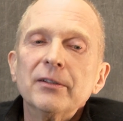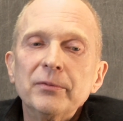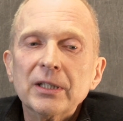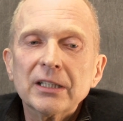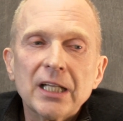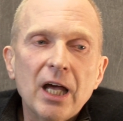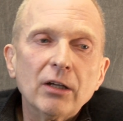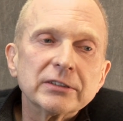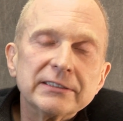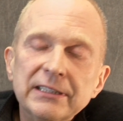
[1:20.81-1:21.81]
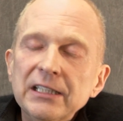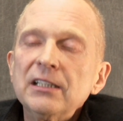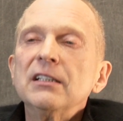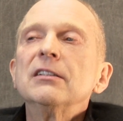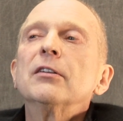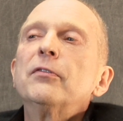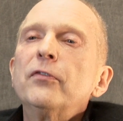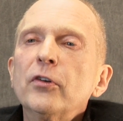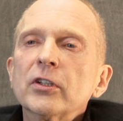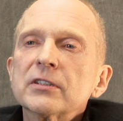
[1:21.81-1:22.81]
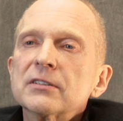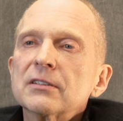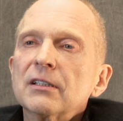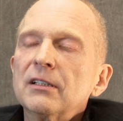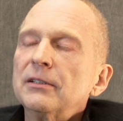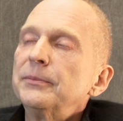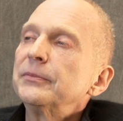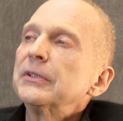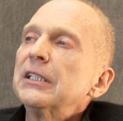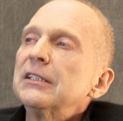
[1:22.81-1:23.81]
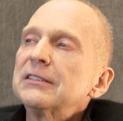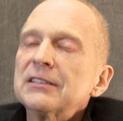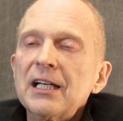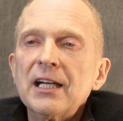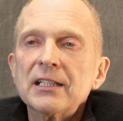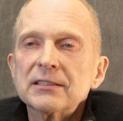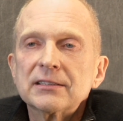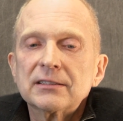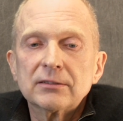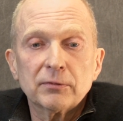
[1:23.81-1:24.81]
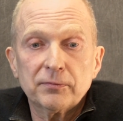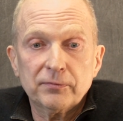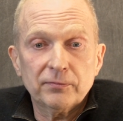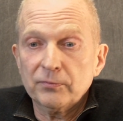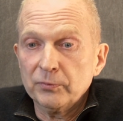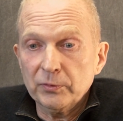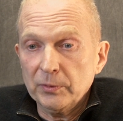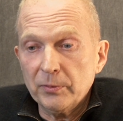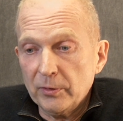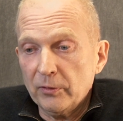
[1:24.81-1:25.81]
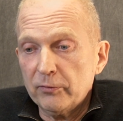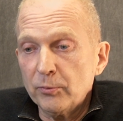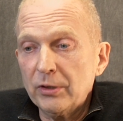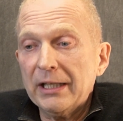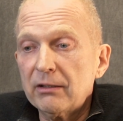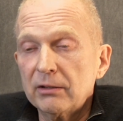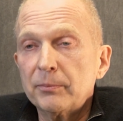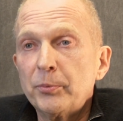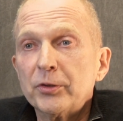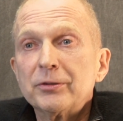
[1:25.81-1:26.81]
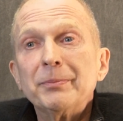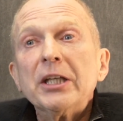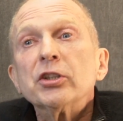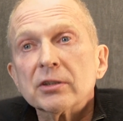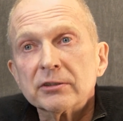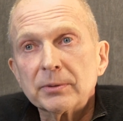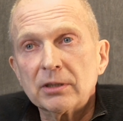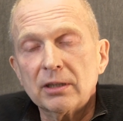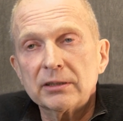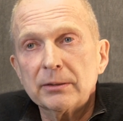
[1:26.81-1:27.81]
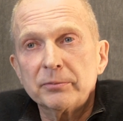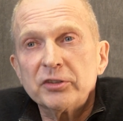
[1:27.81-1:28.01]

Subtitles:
we are now seeing the first signs of molecular perturbations, we call them,